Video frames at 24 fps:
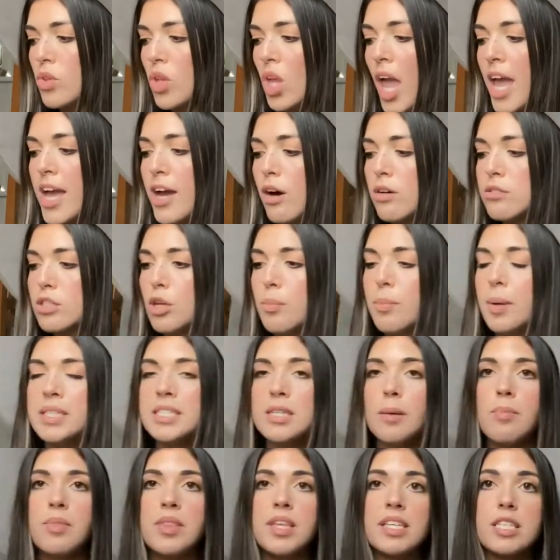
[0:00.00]
I also picked
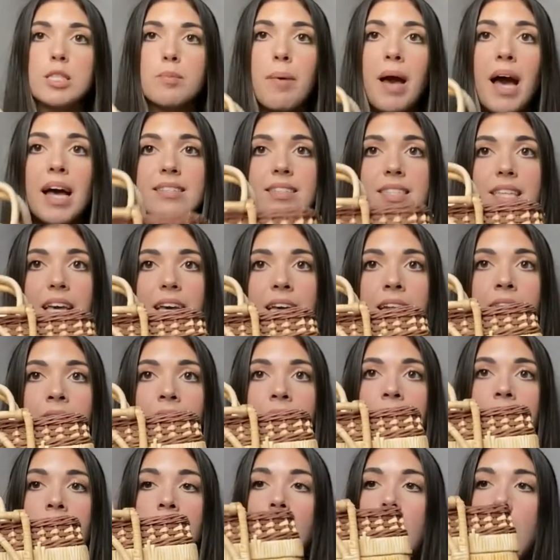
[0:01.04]
up this basket.
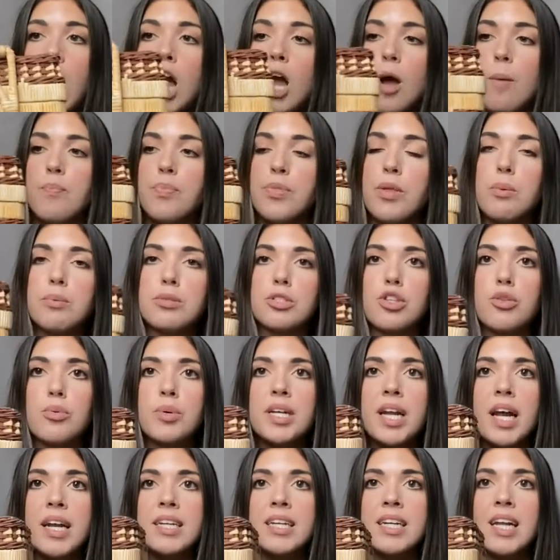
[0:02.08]
Um, it was three
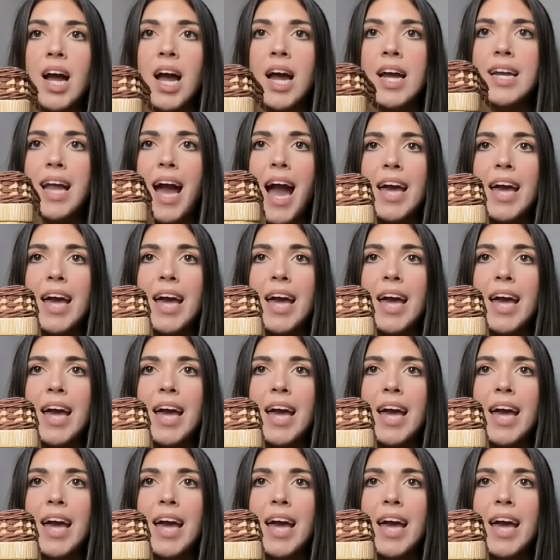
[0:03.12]
ninety-nine.